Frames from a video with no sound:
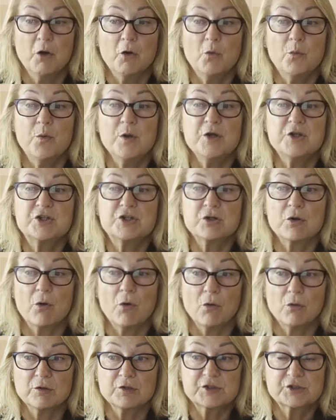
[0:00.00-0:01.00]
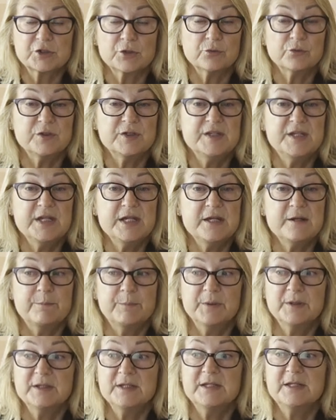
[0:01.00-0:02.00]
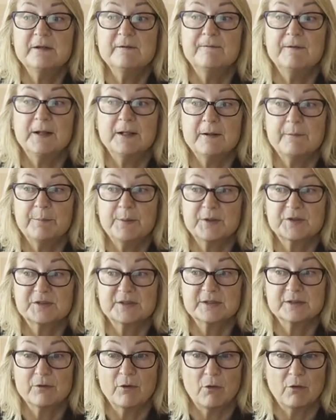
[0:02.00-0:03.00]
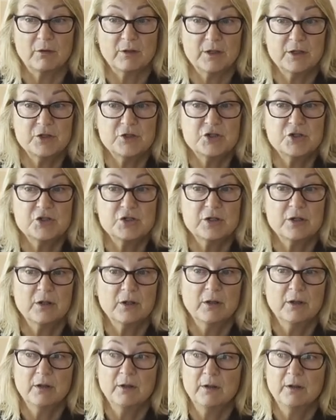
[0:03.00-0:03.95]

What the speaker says: which also deepen developers' knowledge